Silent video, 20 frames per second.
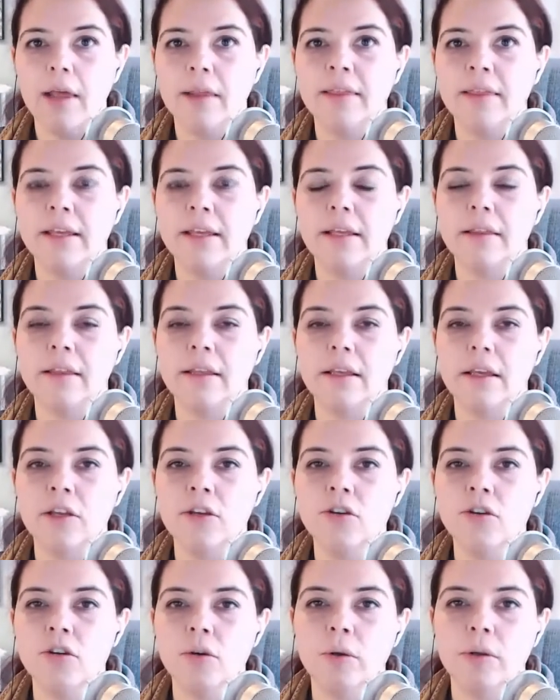the the
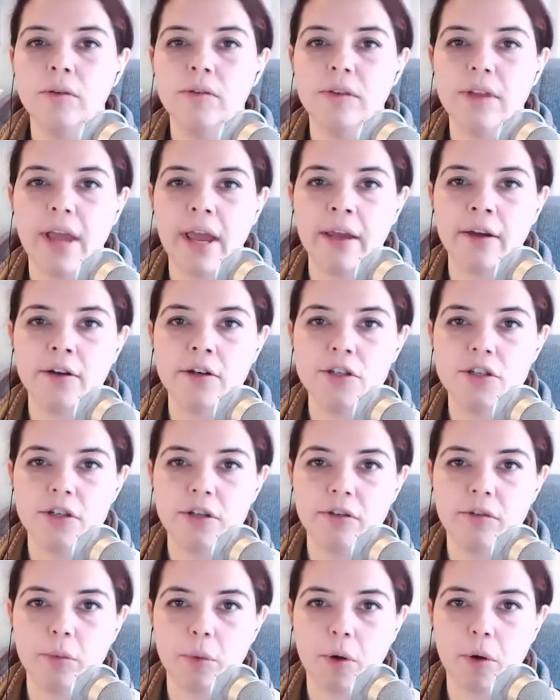issue is the
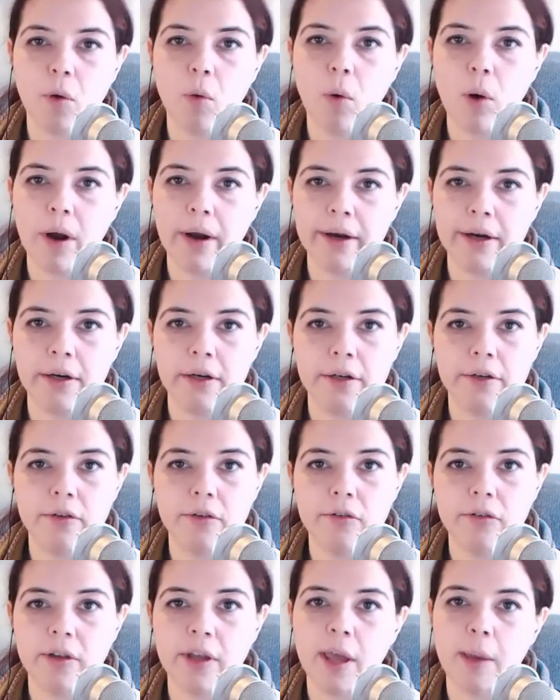energies required
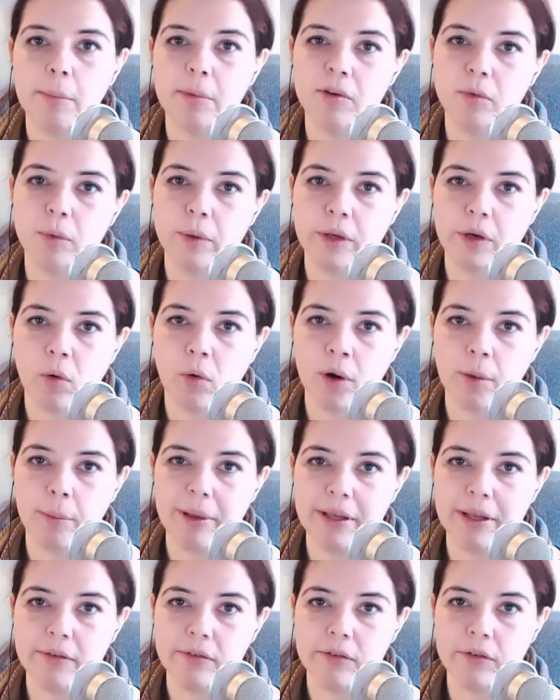to get between
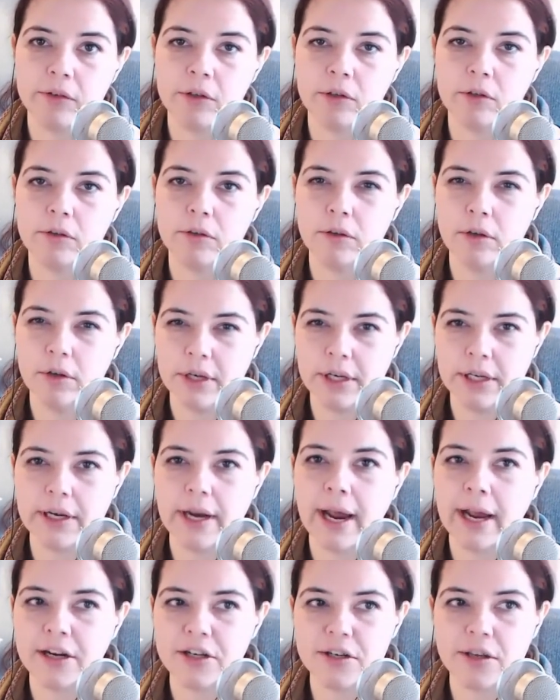orbits. You need
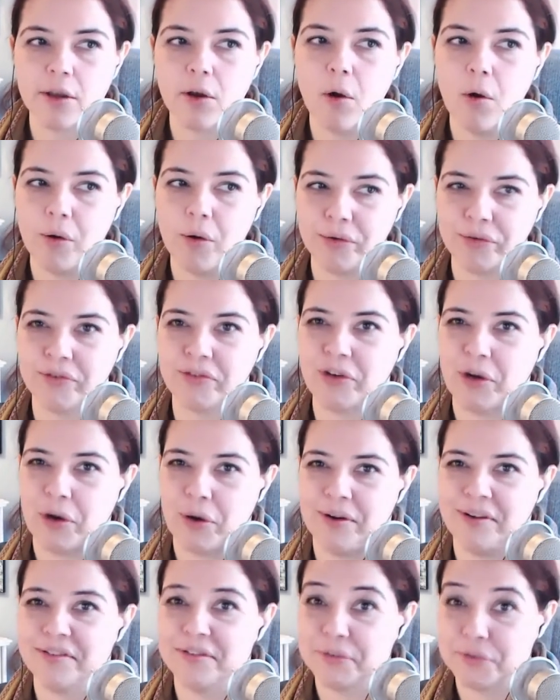actually a whole
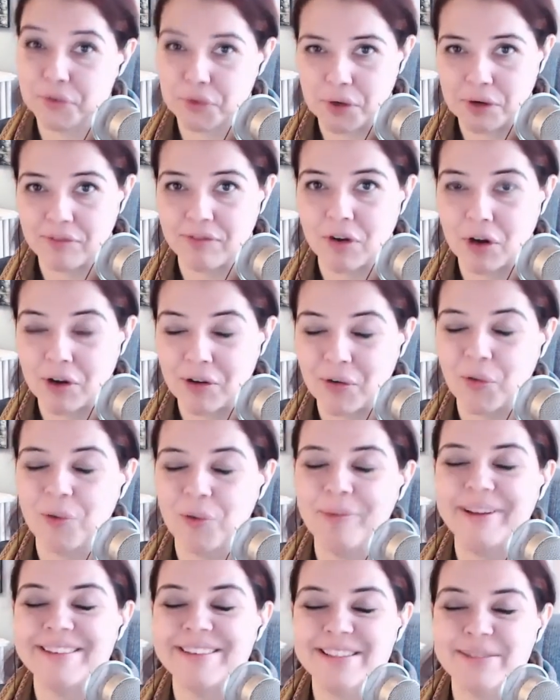series of graveyard
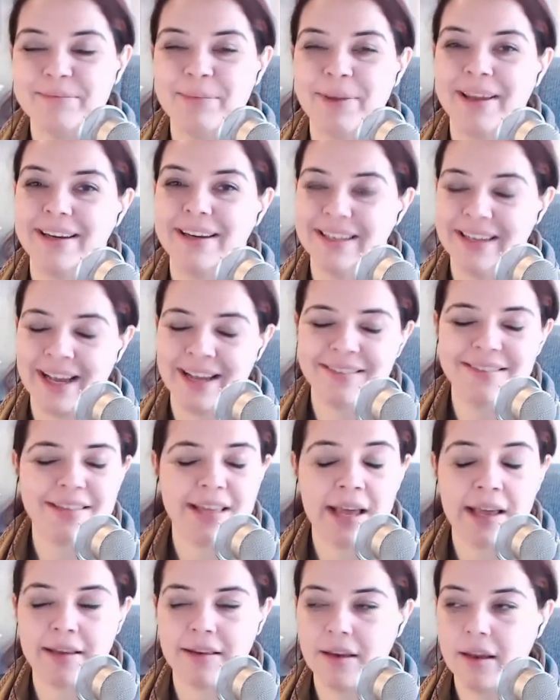orbits. But yes,
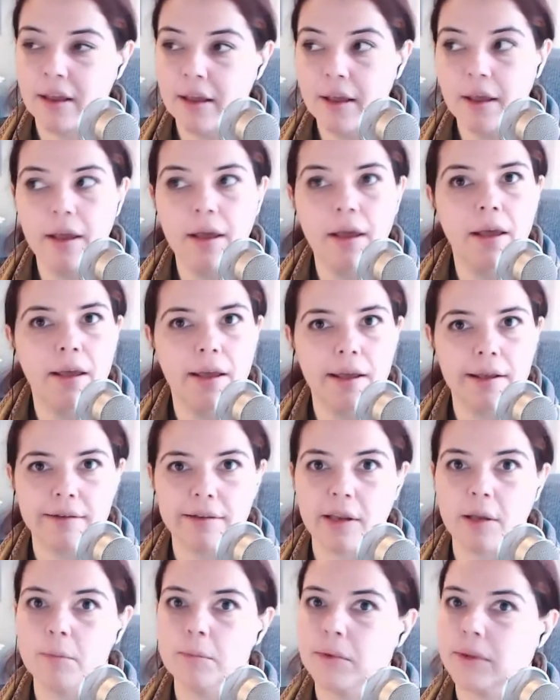that it's
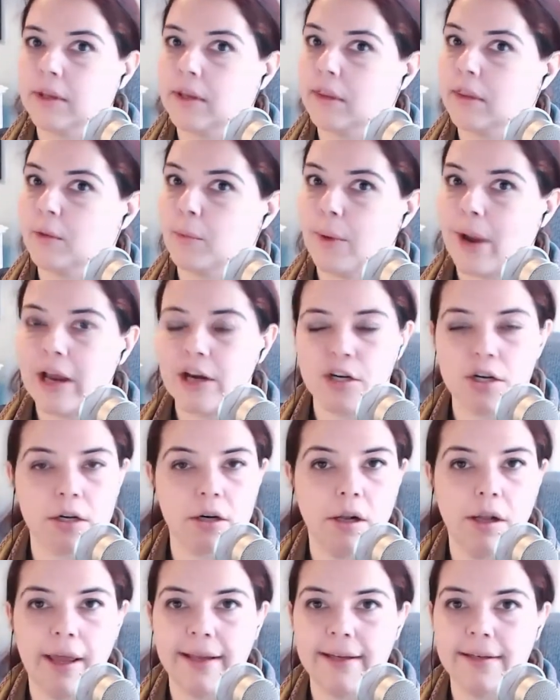a completely
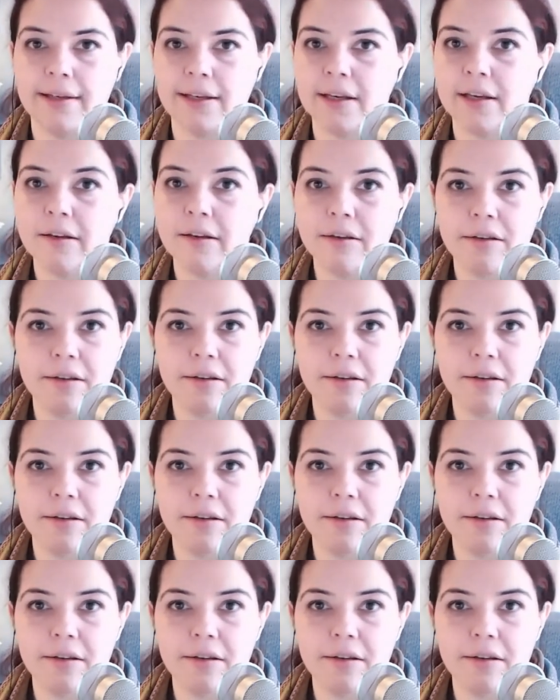rational idea.